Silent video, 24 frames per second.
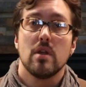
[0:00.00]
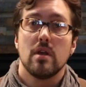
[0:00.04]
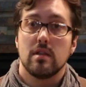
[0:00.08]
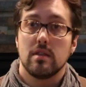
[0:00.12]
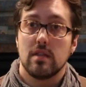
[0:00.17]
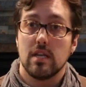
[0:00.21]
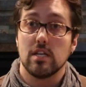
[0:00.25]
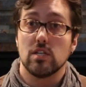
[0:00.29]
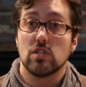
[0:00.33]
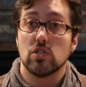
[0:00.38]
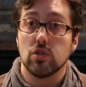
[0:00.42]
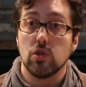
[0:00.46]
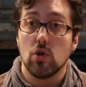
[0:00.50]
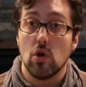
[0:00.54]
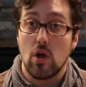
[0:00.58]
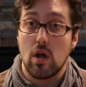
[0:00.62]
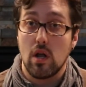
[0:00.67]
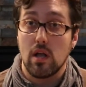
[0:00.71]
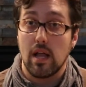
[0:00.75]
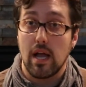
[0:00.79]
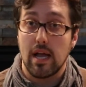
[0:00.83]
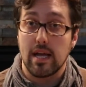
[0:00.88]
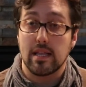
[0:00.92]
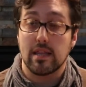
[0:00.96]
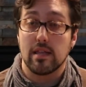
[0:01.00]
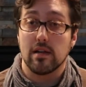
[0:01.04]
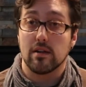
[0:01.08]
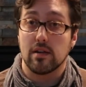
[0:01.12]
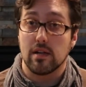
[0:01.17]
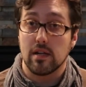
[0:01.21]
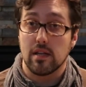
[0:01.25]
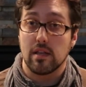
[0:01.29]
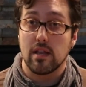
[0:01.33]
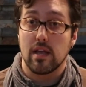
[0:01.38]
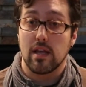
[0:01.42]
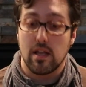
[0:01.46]
Things look like
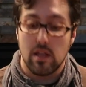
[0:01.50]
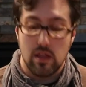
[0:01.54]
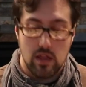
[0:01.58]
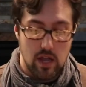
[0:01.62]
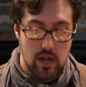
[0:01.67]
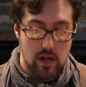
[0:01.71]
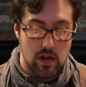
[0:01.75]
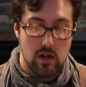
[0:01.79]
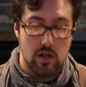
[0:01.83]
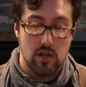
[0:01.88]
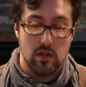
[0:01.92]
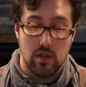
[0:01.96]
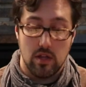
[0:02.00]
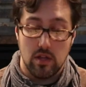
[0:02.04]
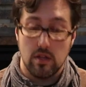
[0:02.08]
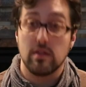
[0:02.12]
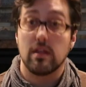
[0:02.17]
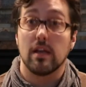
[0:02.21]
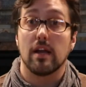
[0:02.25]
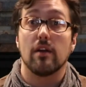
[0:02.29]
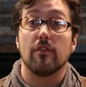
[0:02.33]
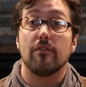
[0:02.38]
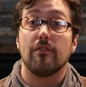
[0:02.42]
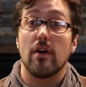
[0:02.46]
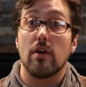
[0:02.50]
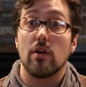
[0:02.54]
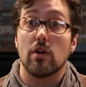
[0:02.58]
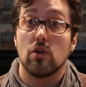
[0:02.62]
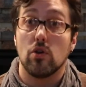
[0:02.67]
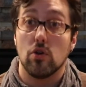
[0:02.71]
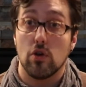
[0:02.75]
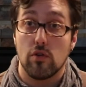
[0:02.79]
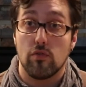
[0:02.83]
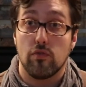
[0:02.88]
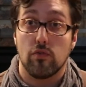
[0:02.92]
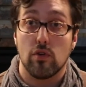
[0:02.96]
they are very
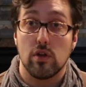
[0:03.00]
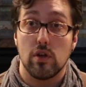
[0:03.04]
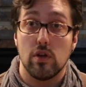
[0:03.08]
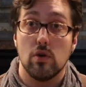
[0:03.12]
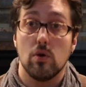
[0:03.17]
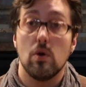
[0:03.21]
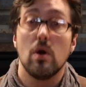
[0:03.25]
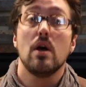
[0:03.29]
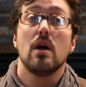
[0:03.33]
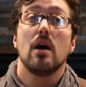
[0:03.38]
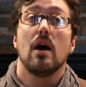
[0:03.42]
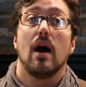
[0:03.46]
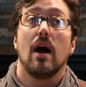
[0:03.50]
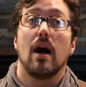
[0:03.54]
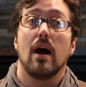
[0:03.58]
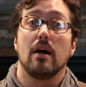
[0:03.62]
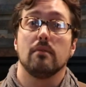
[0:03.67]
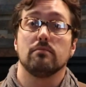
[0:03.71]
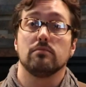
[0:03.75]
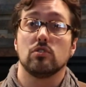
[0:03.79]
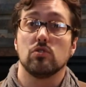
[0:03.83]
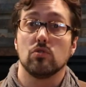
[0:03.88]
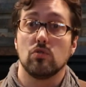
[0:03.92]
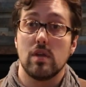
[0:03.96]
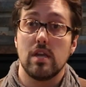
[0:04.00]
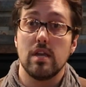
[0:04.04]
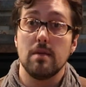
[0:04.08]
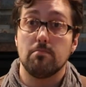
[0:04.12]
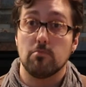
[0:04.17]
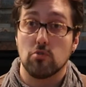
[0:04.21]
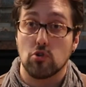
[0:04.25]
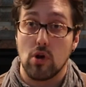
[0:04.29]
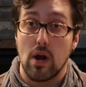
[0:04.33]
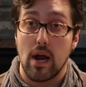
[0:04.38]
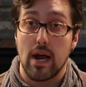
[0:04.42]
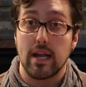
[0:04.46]
good for you. So keep
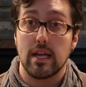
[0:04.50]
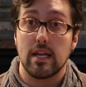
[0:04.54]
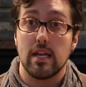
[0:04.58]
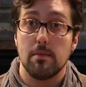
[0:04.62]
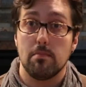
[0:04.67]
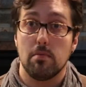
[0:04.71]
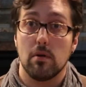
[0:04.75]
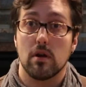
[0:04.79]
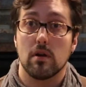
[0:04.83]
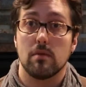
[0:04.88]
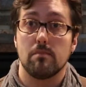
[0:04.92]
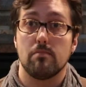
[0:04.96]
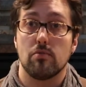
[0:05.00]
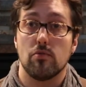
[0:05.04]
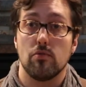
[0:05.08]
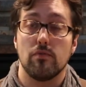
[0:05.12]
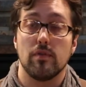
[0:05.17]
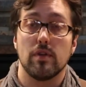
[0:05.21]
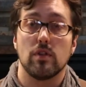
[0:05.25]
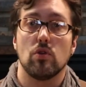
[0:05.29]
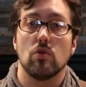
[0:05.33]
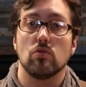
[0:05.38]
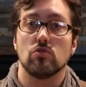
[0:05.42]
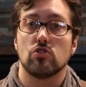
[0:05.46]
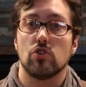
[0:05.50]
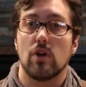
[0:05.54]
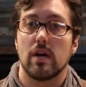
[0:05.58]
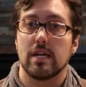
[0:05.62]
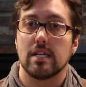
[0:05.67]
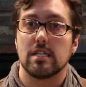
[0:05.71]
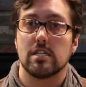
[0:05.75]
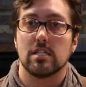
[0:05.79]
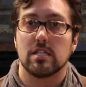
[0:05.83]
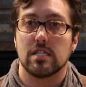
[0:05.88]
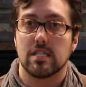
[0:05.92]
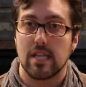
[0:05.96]
trying, keep on improving. Don't try
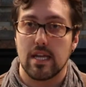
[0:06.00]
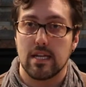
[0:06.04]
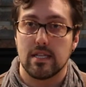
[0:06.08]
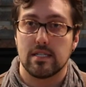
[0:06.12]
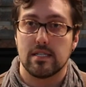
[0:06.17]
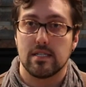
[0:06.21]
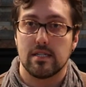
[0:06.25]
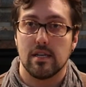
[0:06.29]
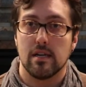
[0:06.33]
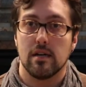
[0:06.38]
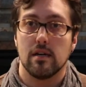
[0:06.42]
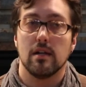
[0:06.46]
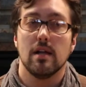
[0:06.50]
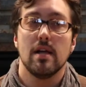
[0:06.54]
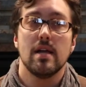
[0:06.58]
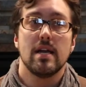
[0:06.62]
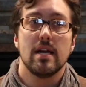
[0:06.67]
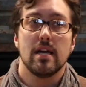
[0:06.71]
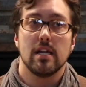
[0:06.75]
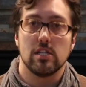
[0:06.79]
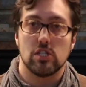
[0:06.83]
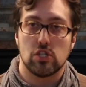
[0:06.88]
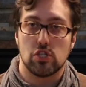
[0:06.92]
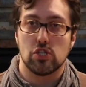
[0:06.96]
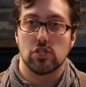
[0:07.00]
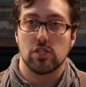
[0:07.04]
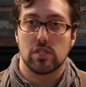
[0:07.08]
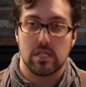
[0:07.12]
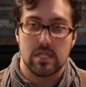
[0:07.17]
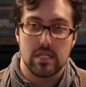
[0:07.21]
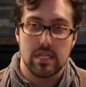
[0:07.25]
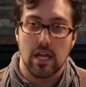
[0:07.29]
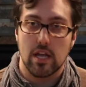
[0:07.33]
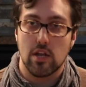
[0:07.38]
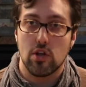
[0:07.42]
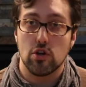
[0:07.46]
to just stand still and just
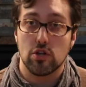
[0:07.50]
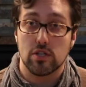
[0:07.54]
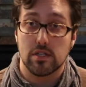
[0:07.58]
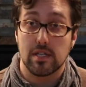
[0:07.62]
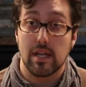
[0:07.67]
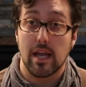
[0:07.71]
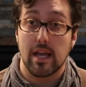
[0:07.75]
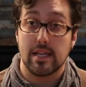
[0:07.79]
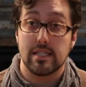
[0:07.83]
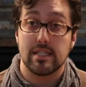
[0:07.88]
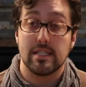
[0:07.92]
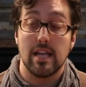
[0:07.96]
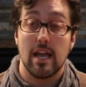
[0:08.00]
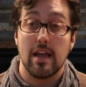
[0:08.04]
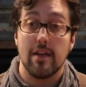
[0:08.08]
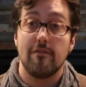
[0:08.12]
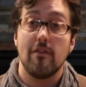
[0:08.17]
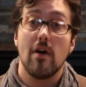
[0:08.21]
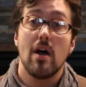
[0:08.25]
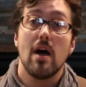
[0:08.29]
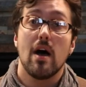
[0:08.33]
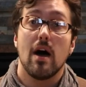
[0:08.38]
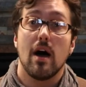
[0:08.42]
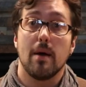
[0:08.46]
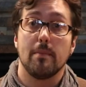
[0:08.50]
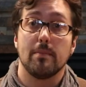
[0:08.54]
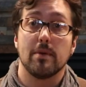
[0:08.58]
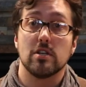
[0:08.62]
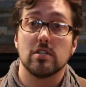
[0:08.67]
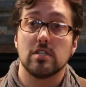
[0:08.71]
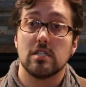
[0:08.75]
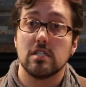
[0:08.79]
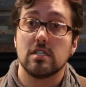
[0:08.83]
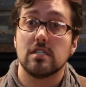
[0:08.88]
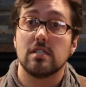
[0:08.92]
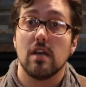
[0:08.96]
think you'll stay safe,
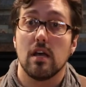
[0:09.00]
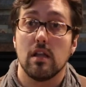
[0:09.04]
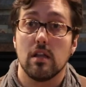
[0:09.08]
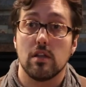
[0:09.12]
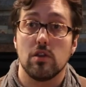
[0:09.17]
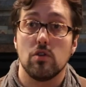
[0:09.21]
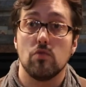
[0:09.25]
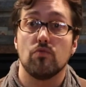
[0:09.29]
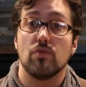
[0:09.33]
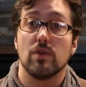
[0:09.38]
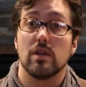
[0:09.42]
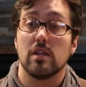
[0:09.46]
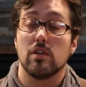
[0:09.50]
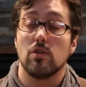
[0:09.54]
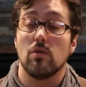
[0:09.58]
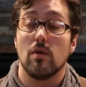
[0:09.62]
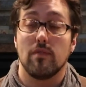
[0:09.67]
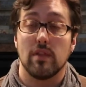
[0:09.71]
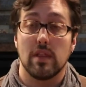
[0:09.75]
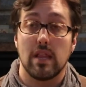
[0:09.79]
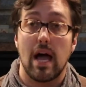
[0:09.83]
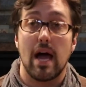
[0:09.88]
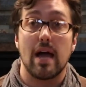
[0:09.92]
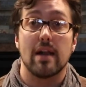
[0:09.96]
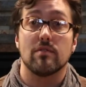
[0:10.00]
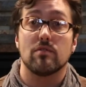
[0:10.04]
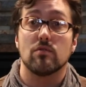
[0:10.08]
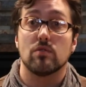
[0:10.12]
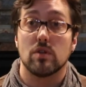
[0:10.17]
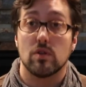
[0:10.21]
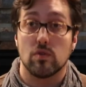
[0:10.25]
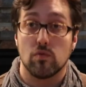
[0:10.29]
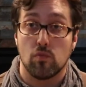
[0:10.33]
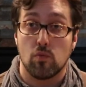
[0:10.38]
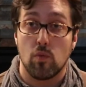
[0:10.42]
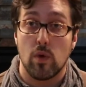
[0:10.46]
because it's telling you really you have a
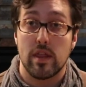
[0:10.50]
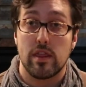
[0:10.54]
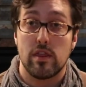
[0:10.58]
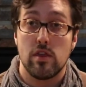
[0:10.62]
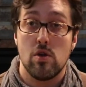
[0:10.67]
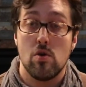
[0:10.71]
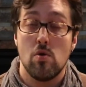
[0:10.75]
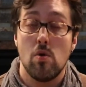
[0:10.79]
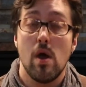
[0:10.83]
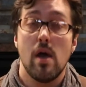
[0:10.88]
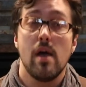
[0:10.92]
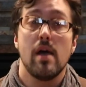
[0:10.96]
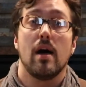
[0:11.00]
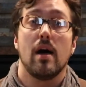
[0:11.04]
lot with you